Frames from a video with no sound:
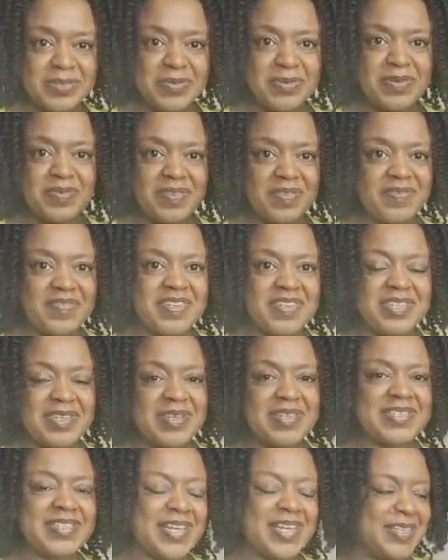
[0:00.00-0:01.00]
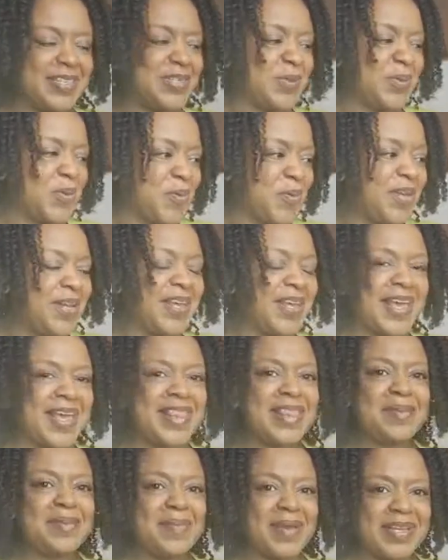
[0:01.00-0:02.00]
all of the videos yet, so you're gonna get
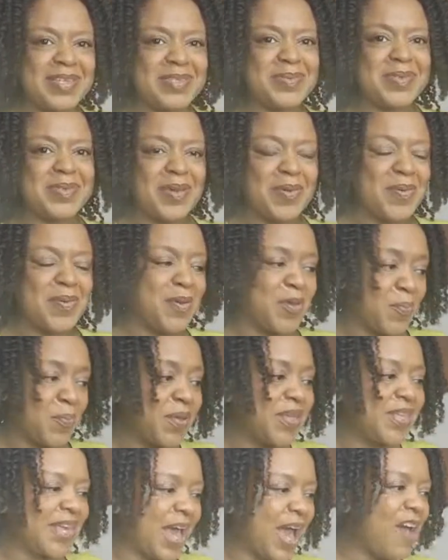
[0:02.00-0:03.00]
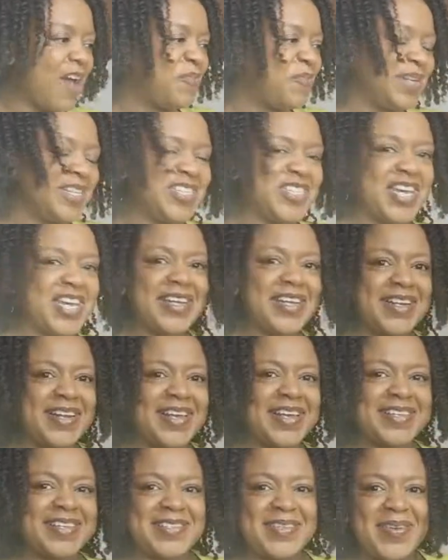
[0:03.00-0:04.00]
them as we go along. But yeah, I've been
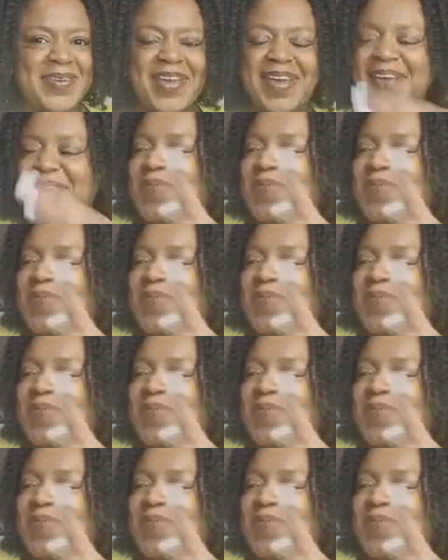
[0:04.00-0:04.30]
journaling, so yeah.